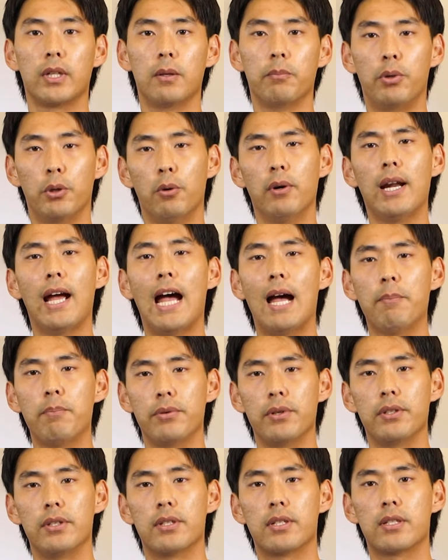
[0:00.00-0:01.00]
But what
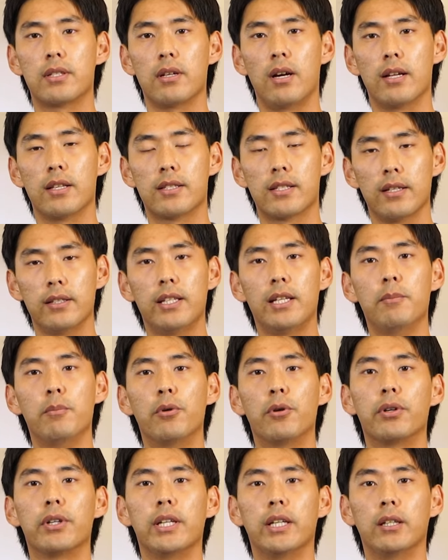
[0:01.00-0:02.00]
happens on Sunday
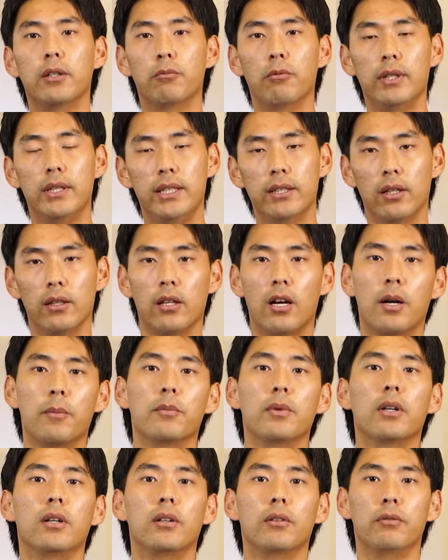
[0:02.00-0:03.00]
morning when the
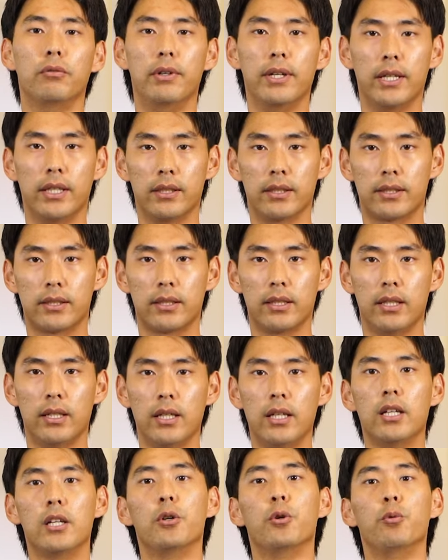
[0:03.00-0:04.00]
alarm rings?
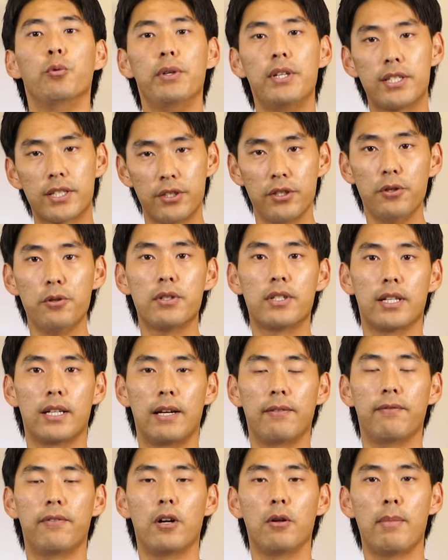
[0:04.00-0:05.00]
We snooze it
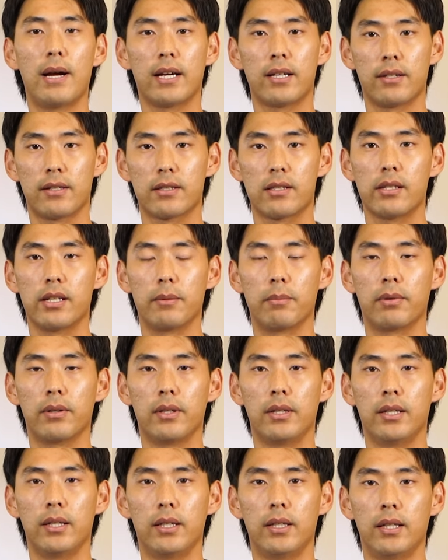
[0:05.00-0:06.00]
and fall back asleep.
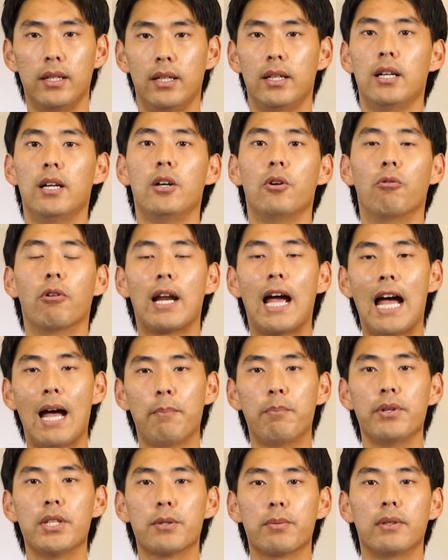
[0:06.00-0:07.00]
What
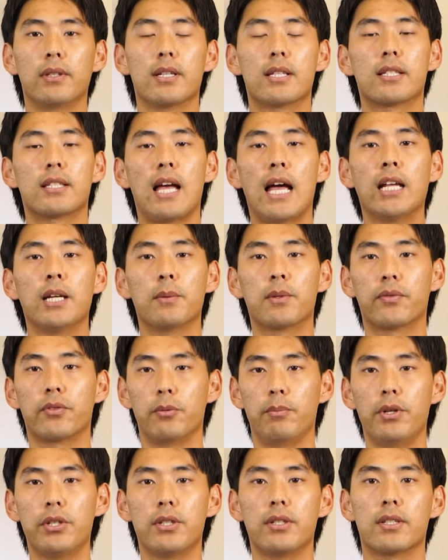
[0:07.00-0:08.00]
happens when the sign-ups
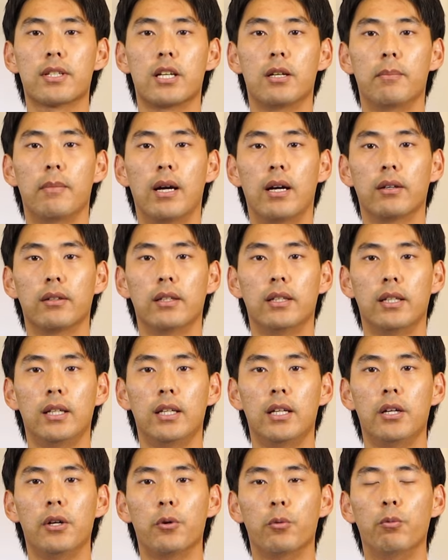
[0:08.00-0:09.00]
for missions come out?
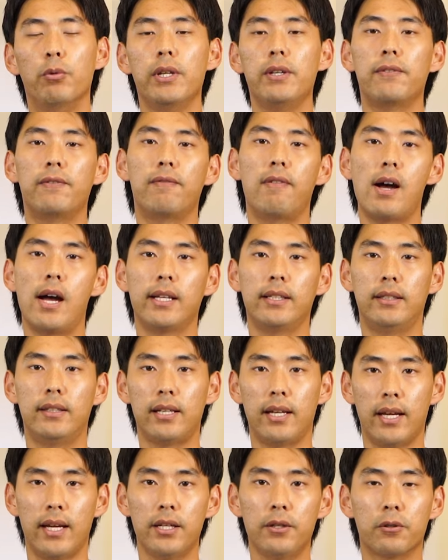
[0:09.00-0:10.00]
We find
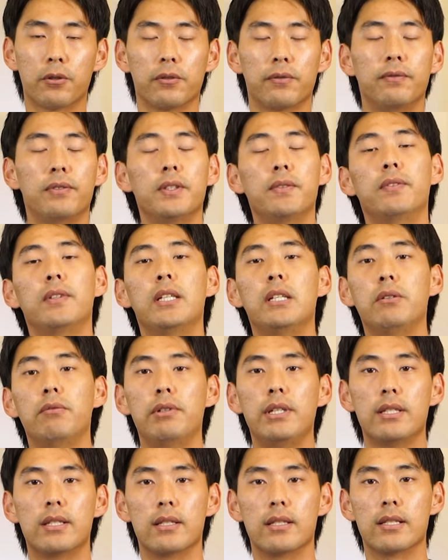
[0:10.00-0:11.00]
ten or fifteen
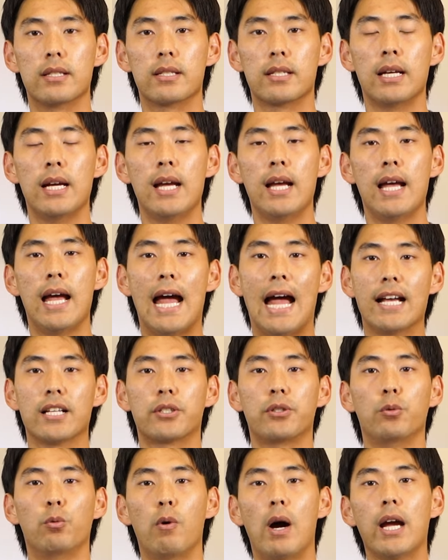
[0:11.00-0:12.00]
reasons
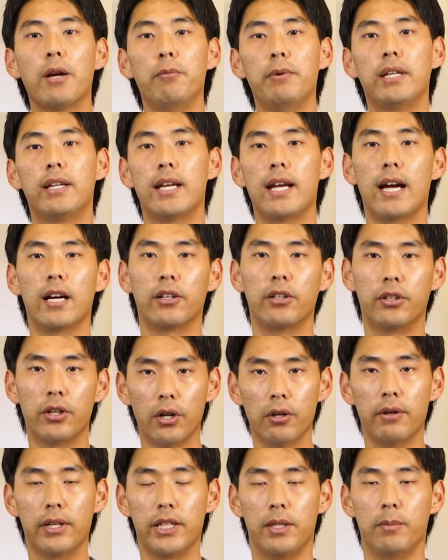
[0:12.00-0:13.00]
as to why we can't
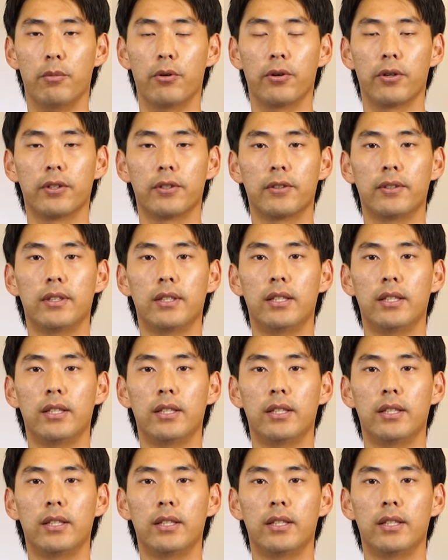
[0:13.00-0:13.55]
go anymore.